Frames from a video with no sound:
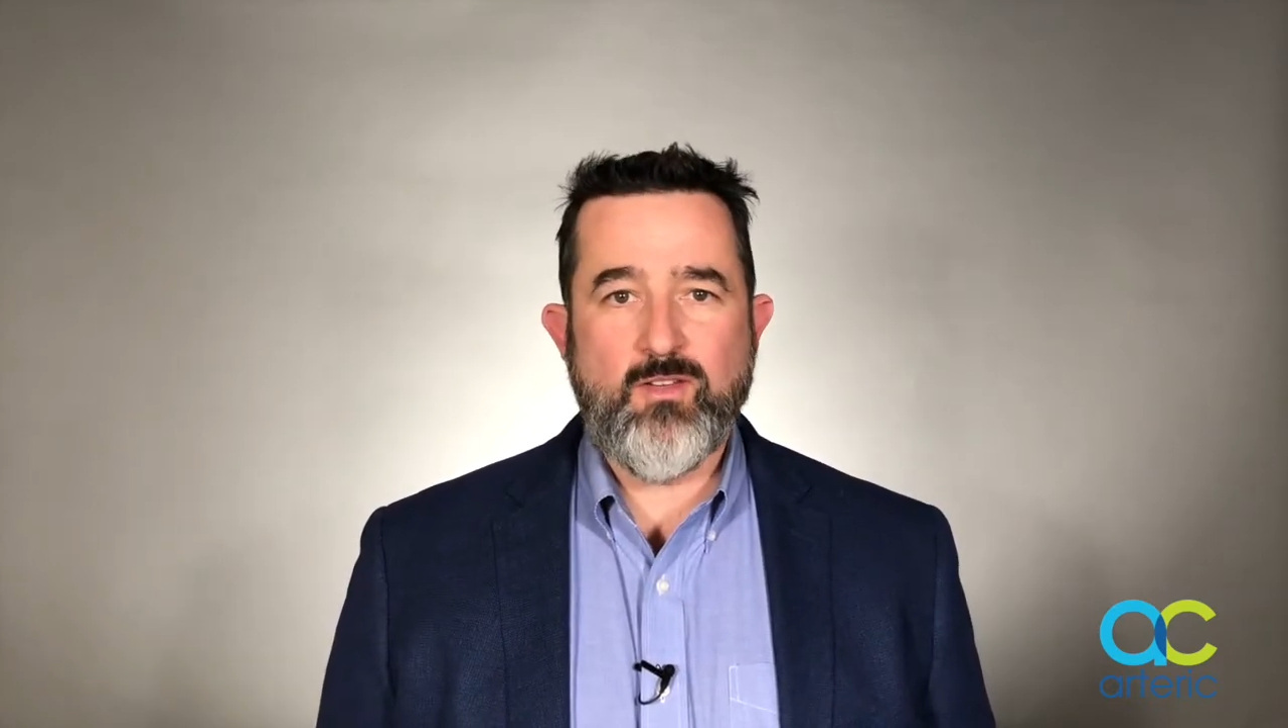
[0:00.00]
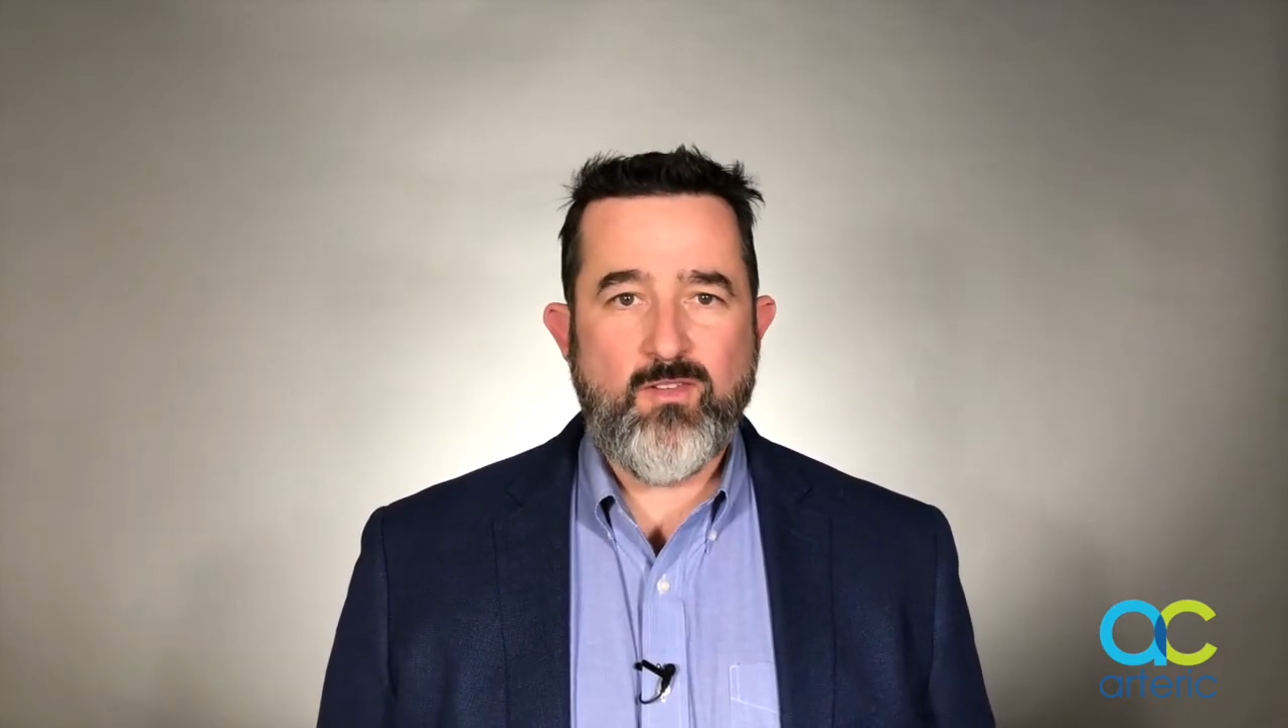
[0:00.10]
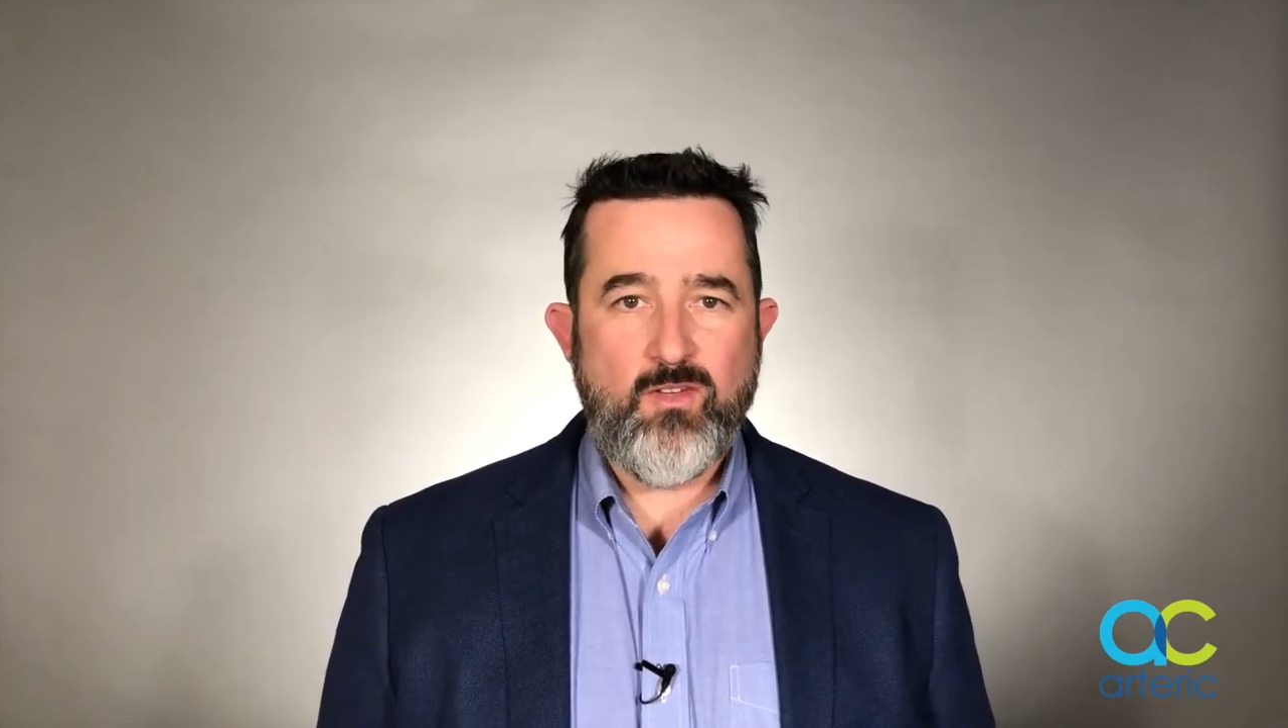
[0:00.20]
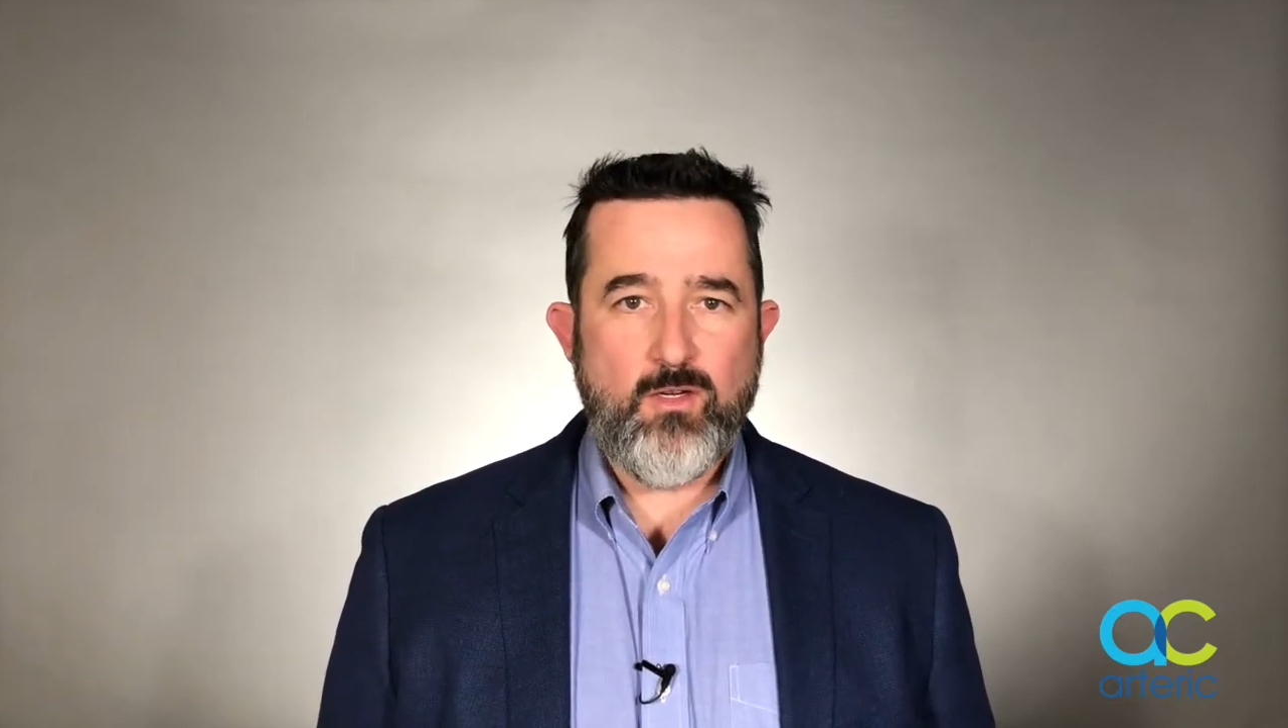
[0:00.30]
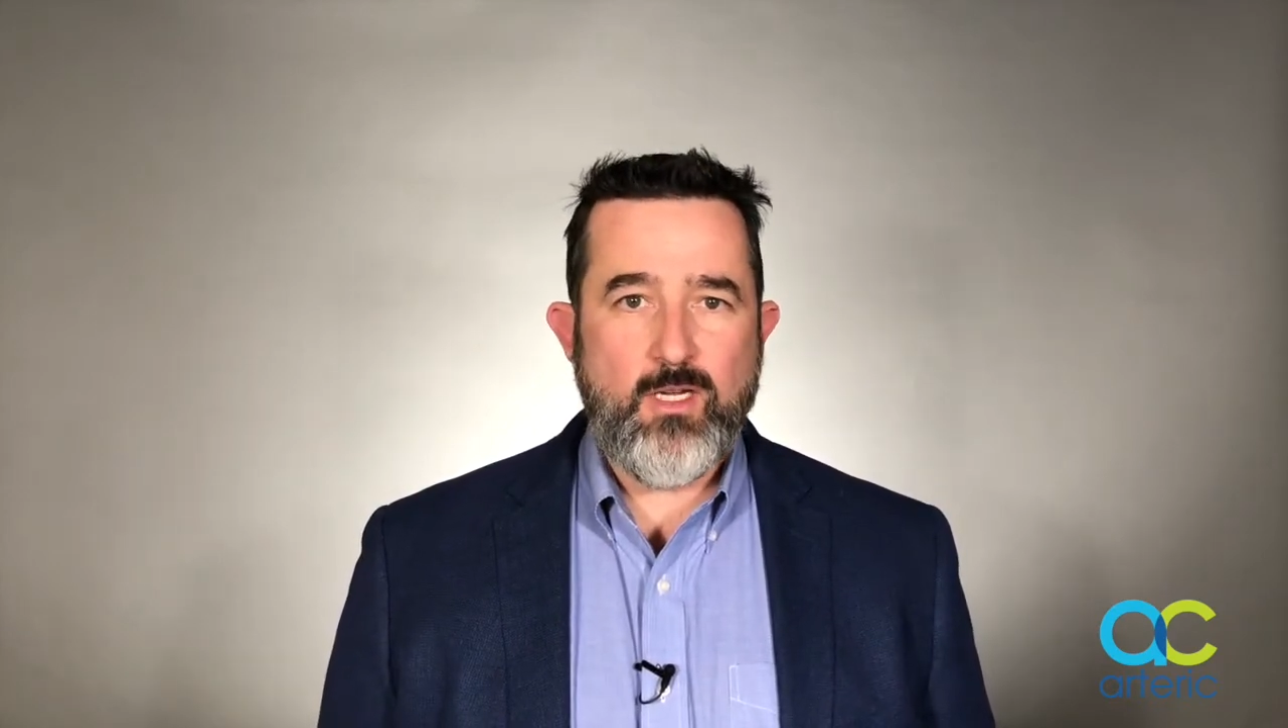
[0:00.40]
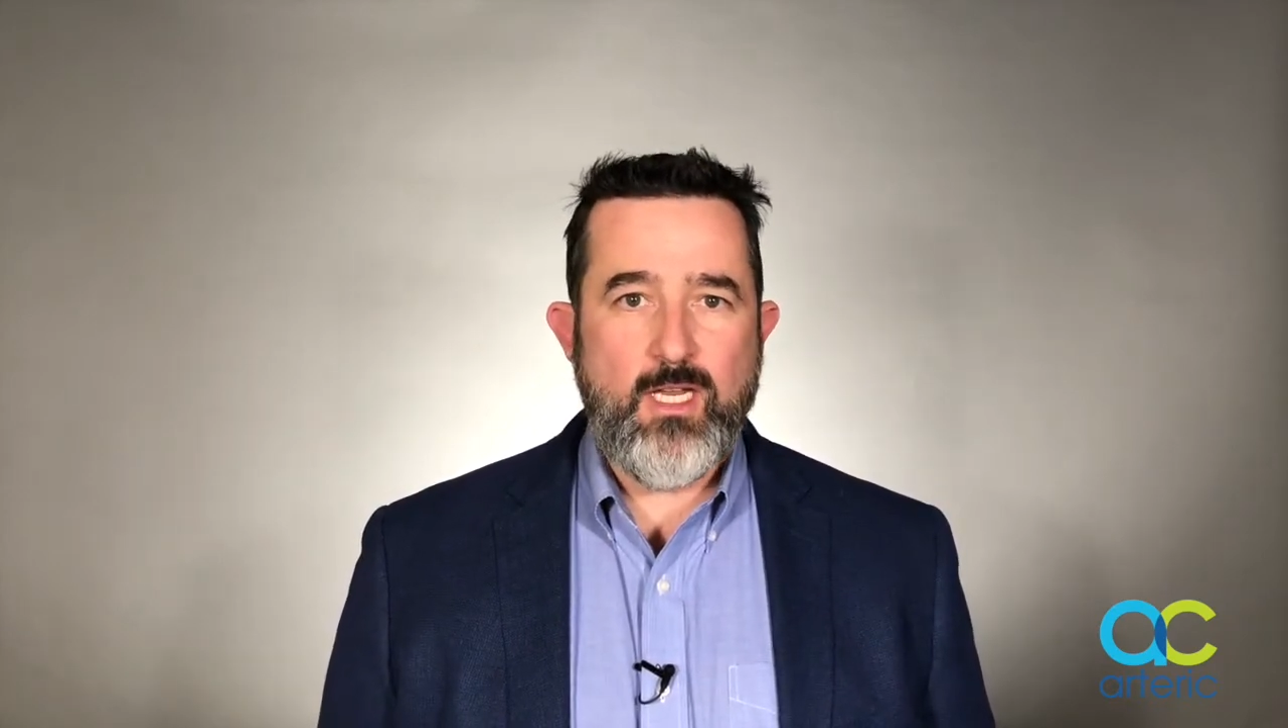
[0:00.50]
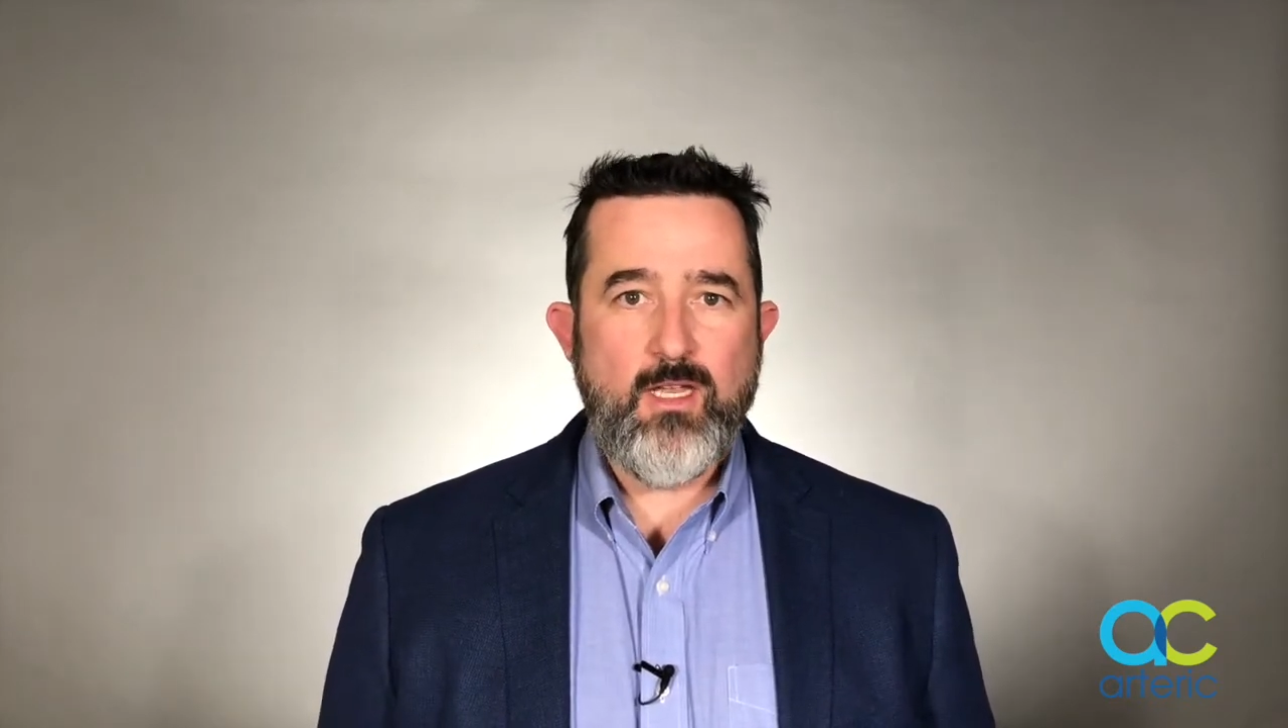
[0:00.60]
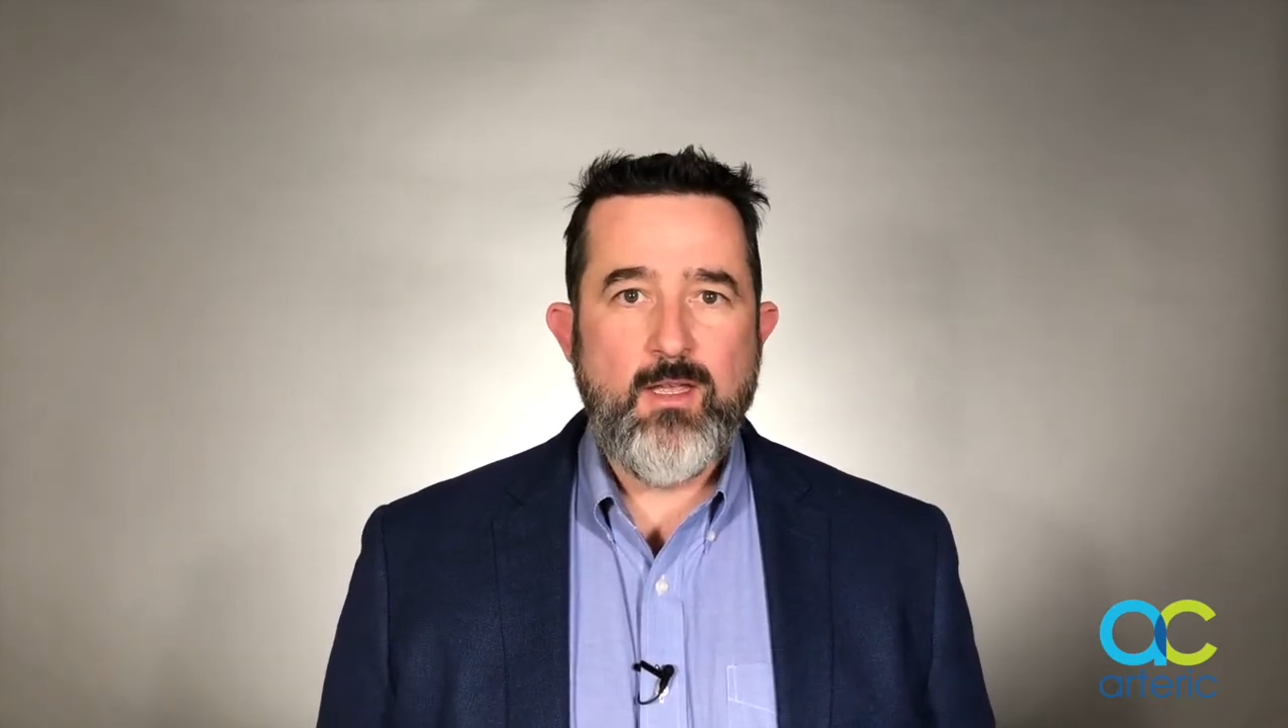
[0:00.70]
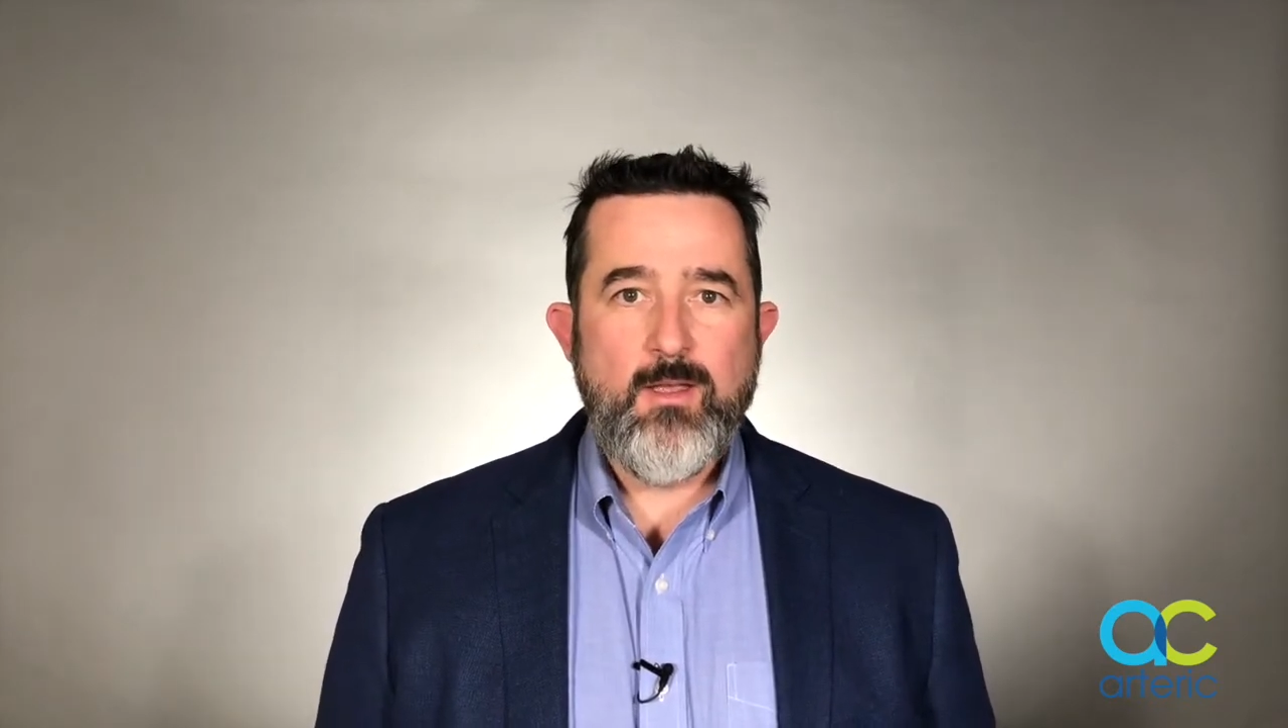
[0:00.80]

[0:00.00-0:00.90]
Siri,